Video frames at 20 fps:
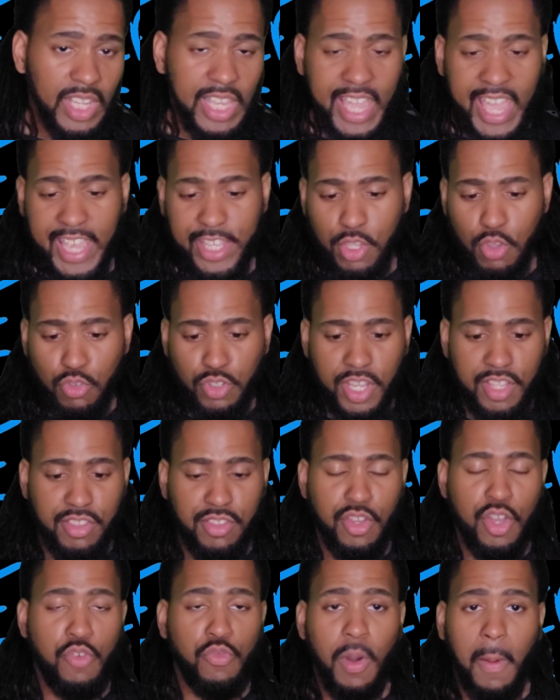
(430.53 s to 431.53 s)
and you just
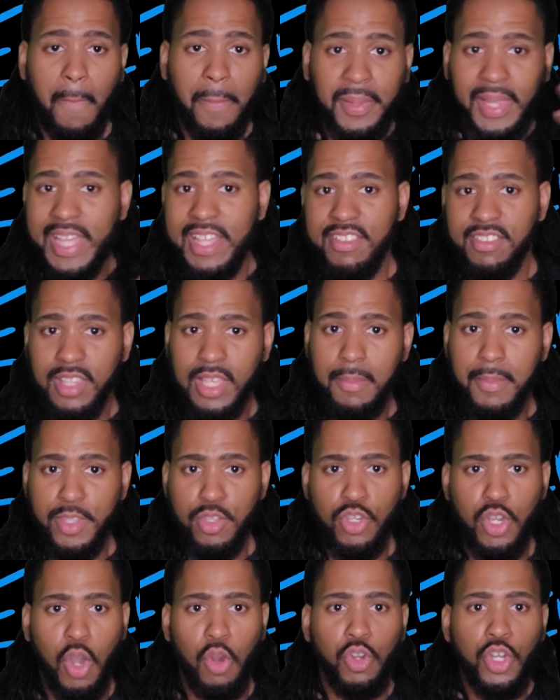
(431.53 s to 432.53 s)
replace them and you
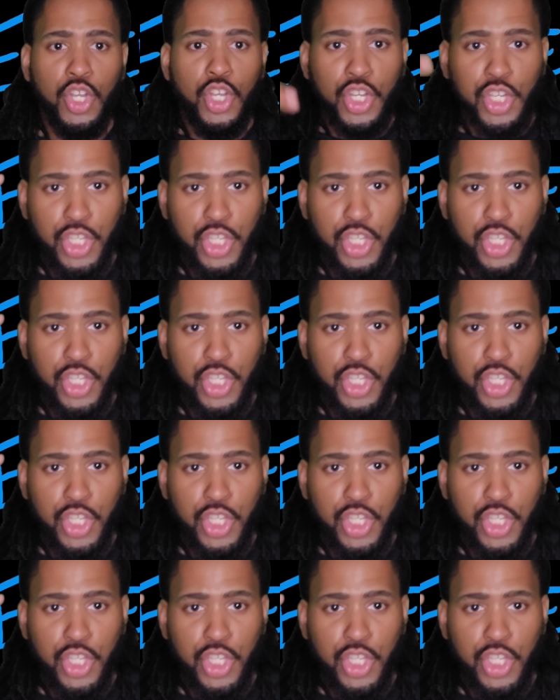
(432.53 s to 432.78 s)
go,